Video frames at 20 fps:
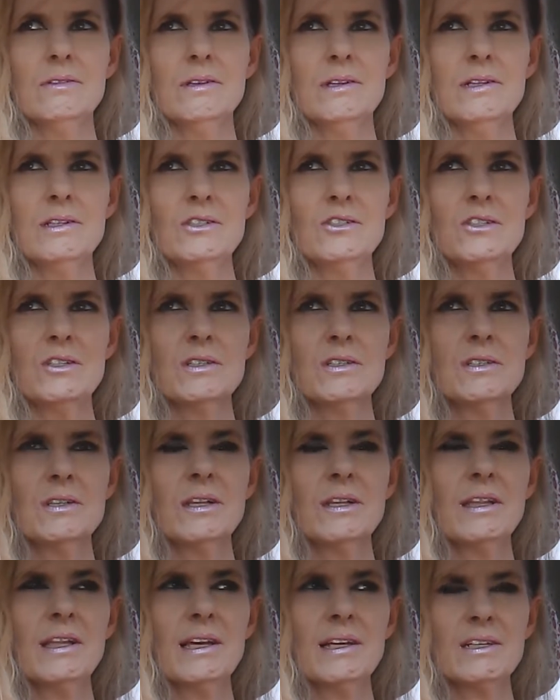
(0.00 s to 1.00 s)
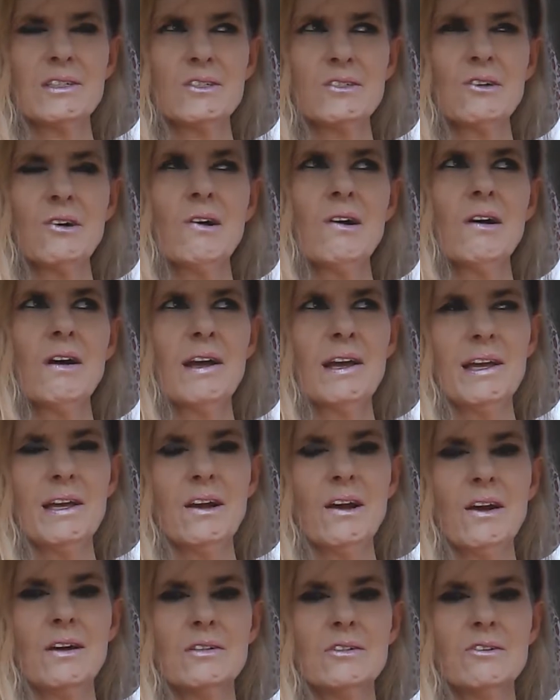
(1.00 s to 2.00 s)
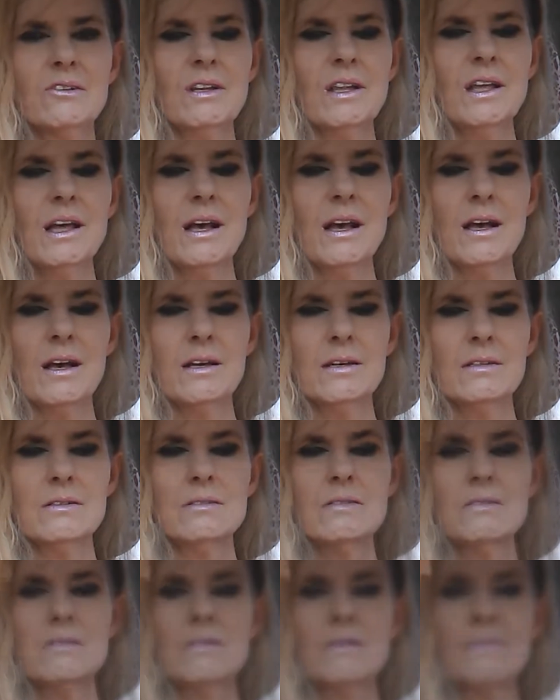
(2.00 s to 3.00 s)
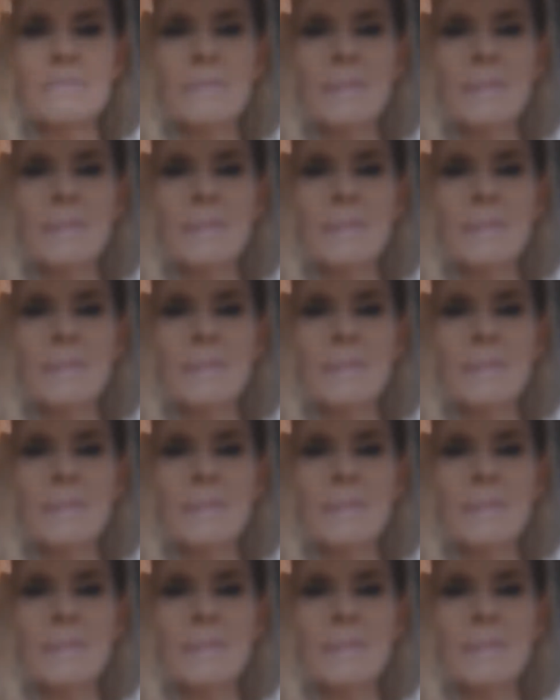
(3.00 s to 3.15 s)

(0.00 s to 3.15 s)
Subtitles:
it's just lung scarring on your lungs.